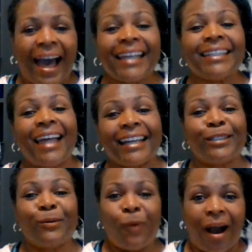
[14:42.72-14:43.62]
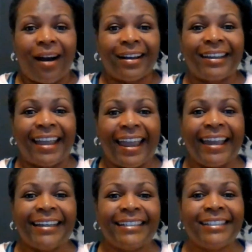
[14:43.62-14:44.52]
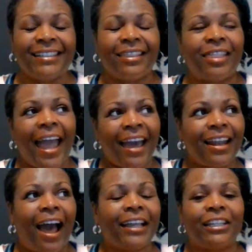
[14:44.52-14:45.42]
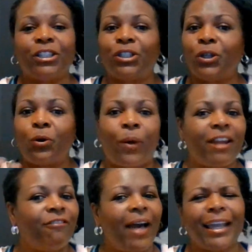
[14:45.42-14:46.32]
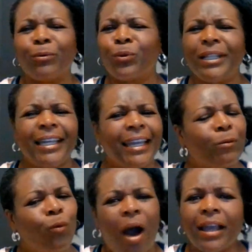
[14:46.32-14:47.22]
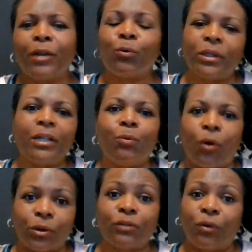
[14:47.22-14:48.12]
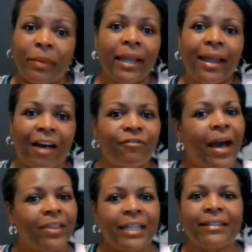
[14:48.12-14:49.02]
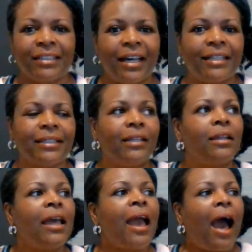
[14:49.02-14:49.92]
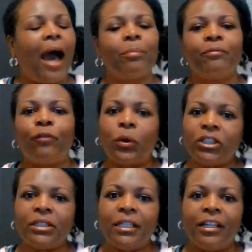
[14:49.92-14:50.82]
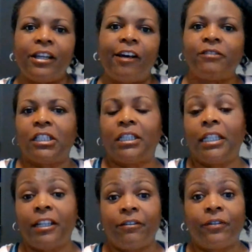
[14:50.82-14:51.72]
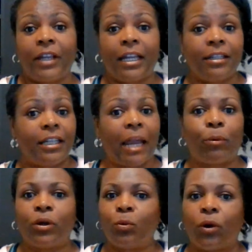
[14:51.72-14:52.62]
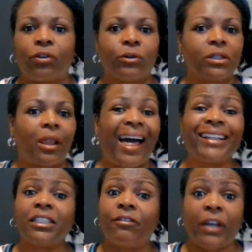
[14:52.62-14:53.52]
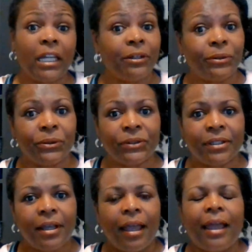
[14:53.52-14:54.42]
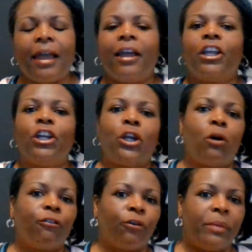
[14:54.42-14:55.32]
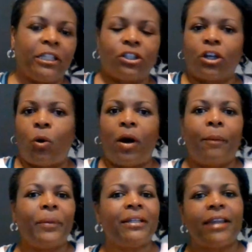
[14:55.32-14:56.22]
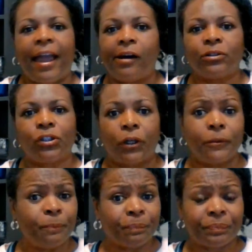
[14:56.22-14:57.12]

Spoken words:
I like to walk, and that I get so gratifying, and really walking really works for me. I find that it does. And I'm fortunate enough to live in a neighborhood where there's lots of hills, for me to go up and down. So